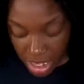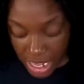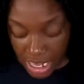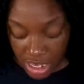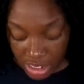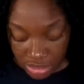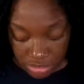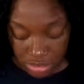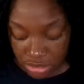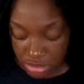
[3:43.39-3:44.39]
and
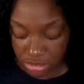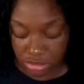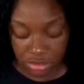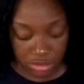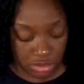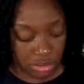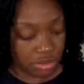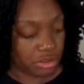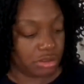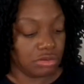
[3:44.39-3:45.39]

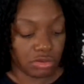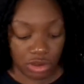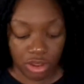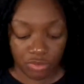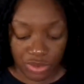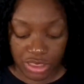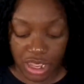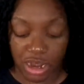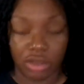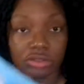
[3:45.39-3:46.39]
along with that,
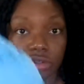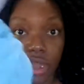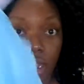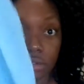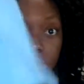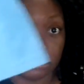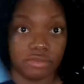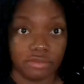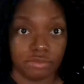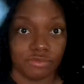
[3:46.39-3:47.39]
I also got
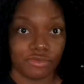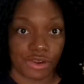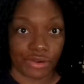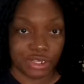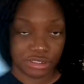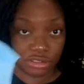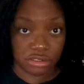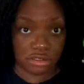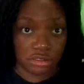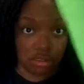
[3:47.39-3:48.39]
various